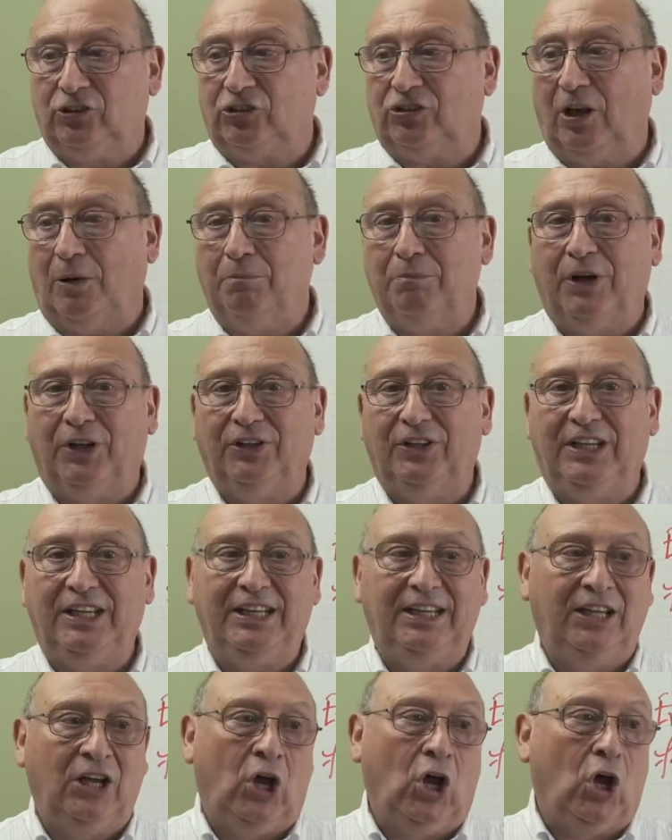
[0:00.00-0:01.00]

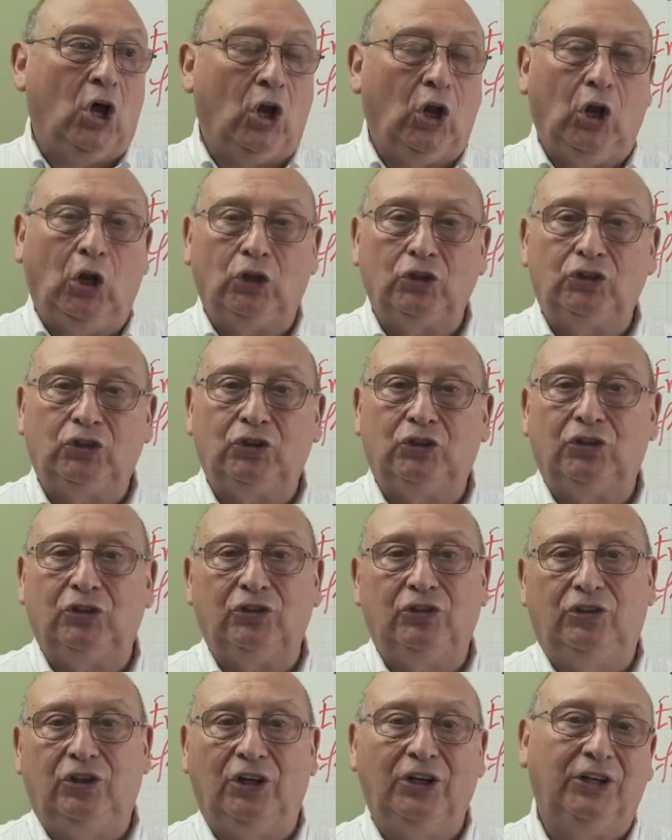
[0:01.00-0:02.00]
somebody lost
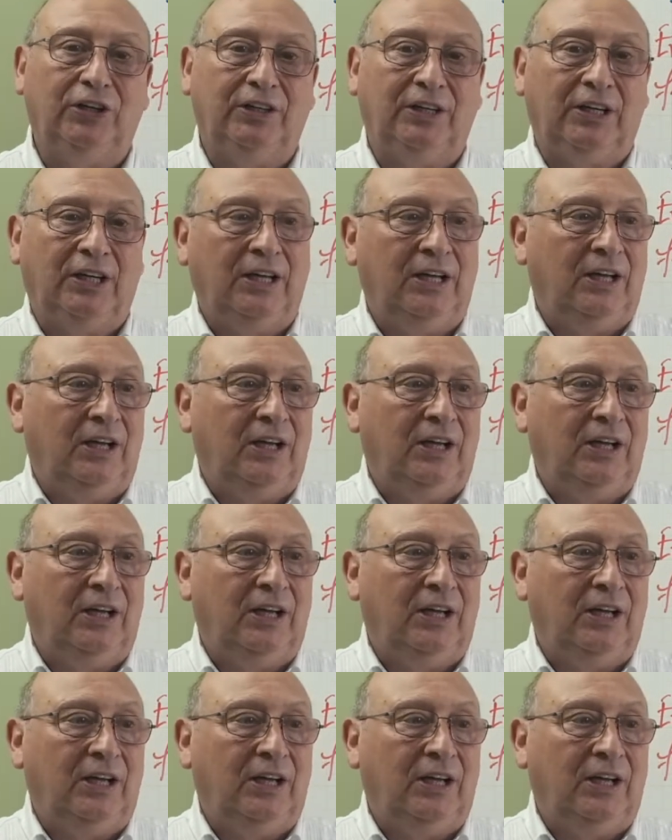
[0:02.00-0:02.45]
the